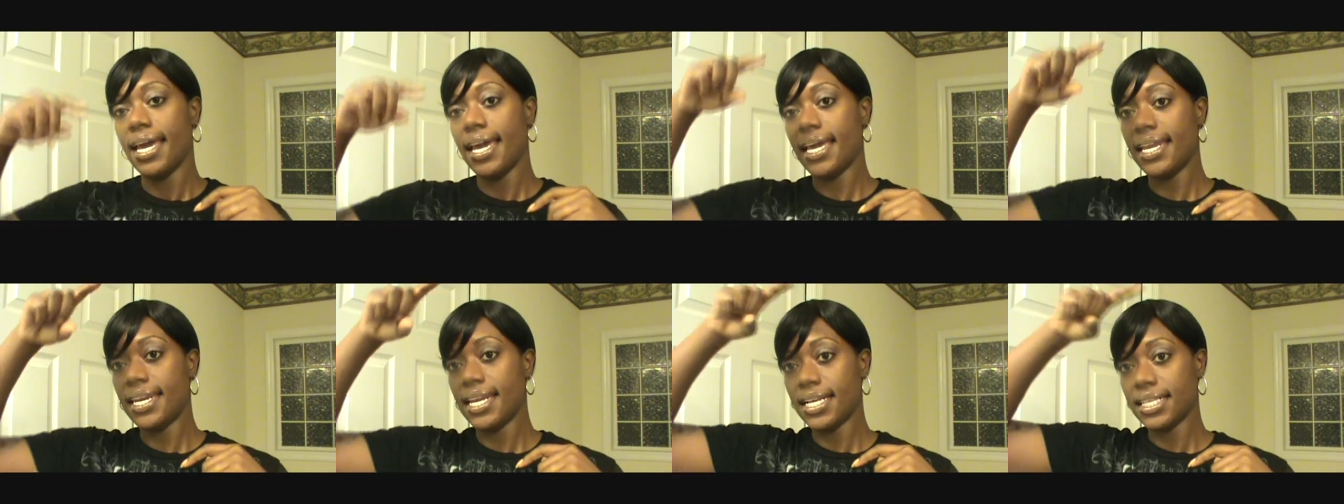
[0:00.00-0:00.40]

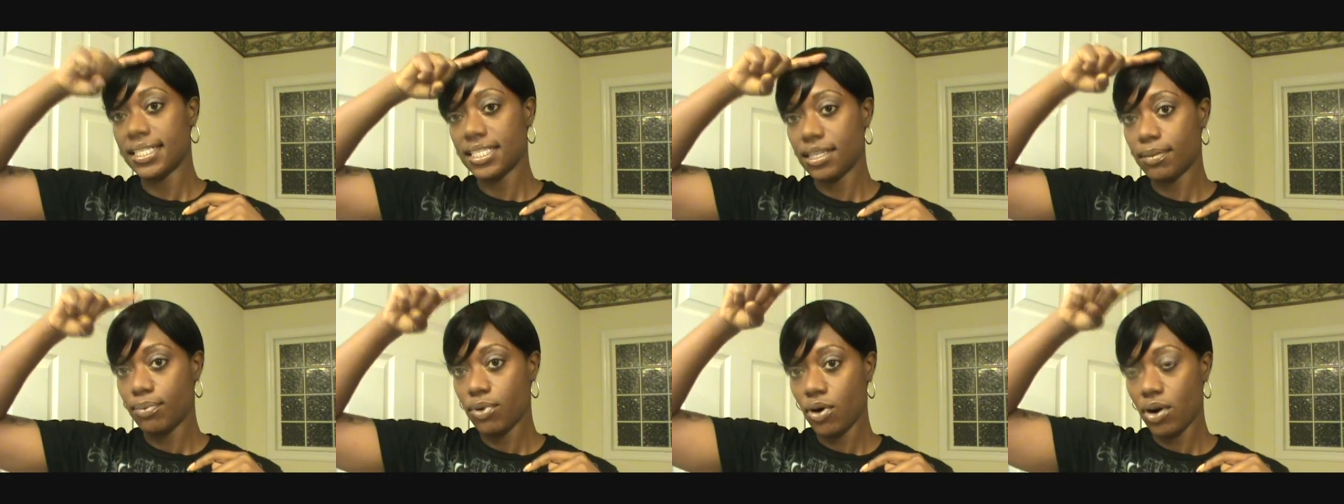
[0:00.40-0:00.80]
and that's
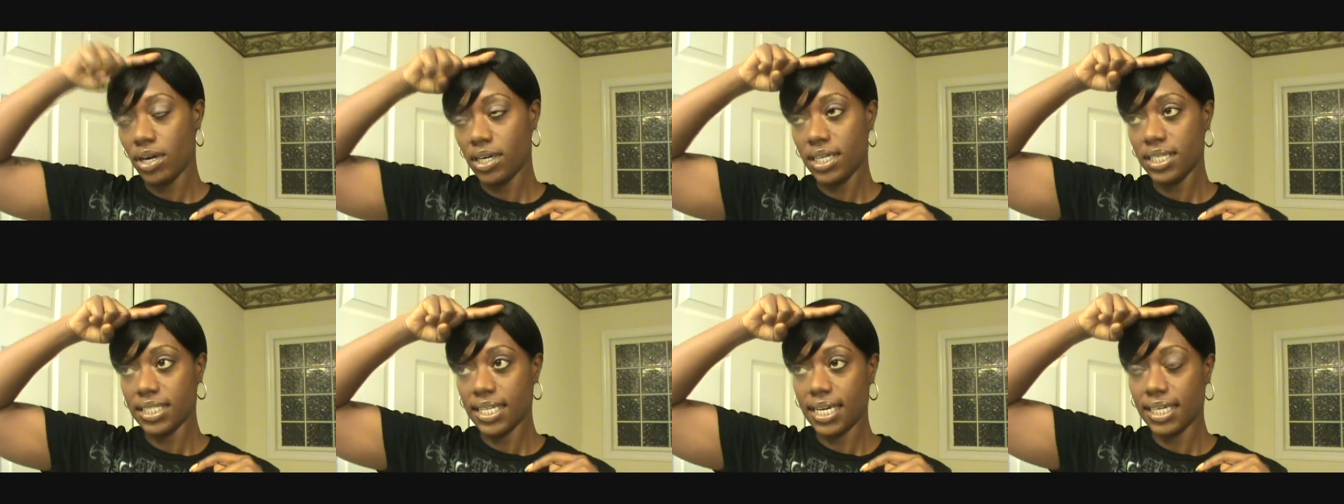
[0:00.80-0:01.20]
the
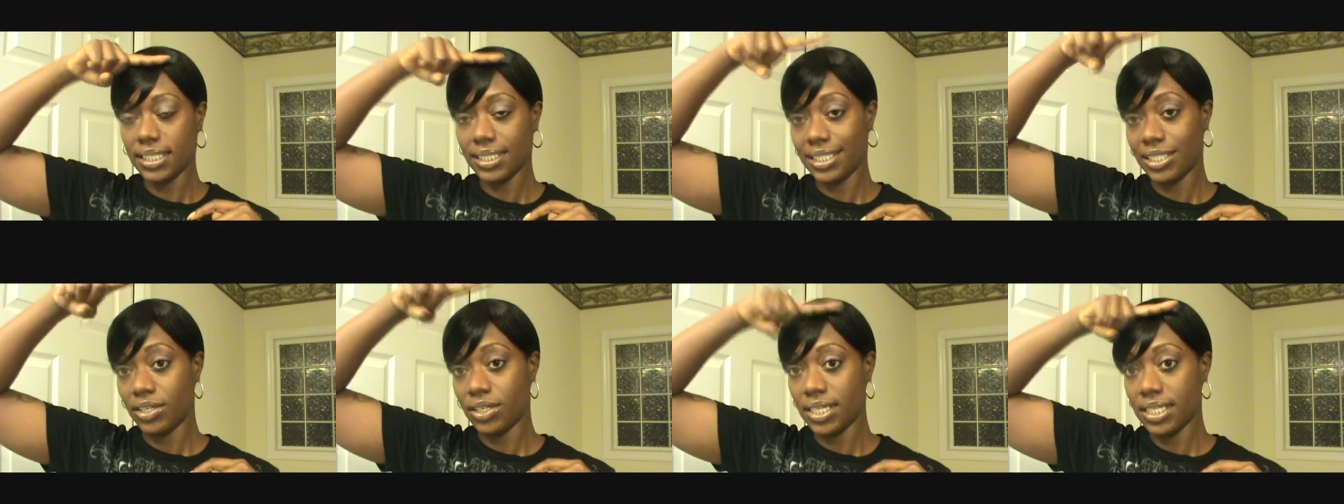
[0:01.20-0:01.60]
part that's
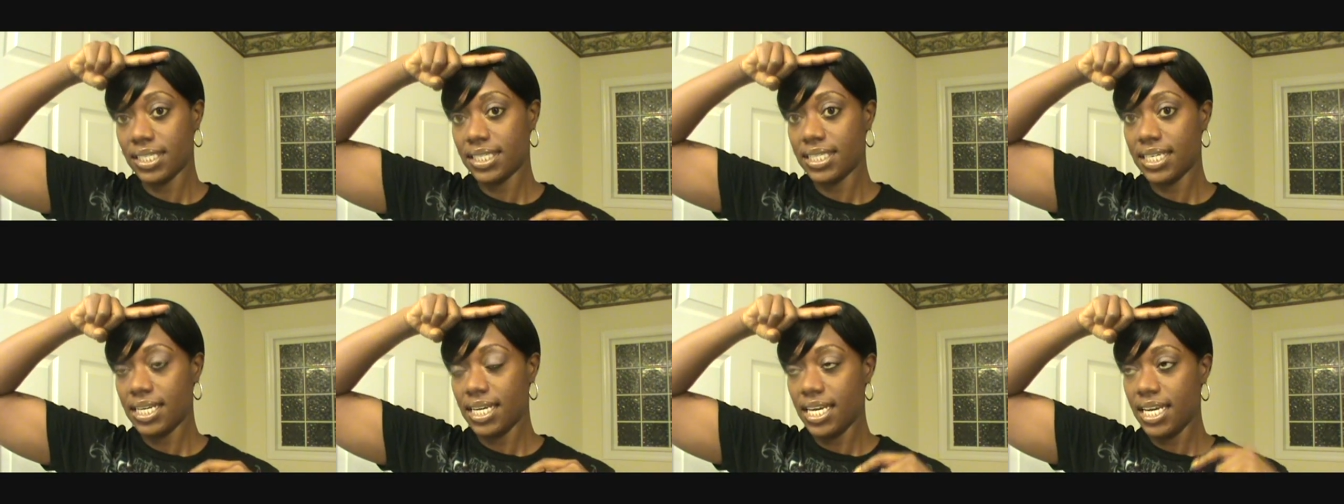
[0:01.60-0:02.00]
actually going to
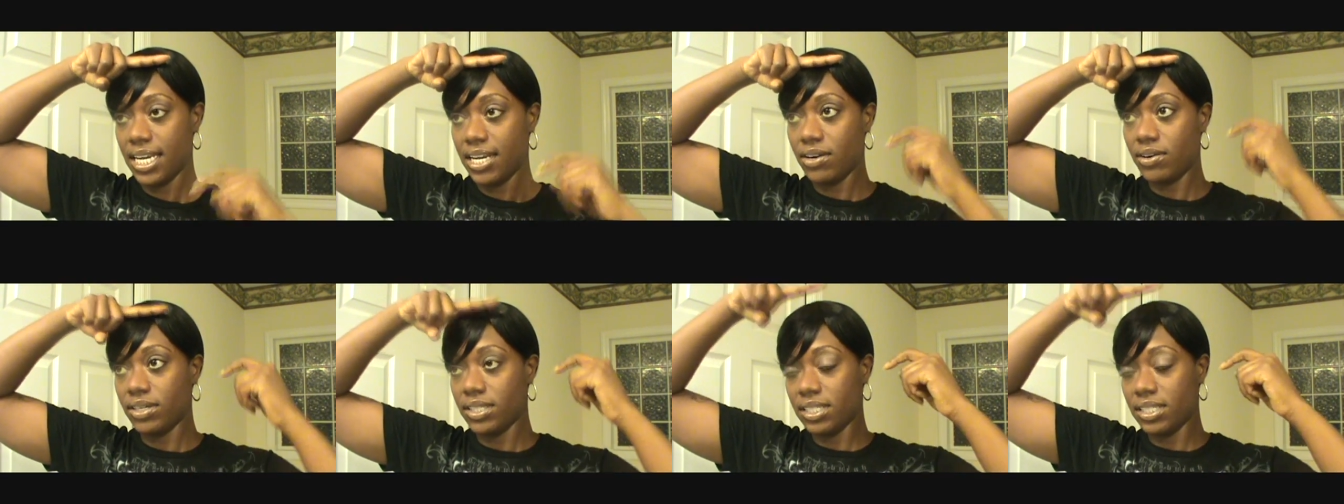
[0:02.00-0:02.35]
sit here.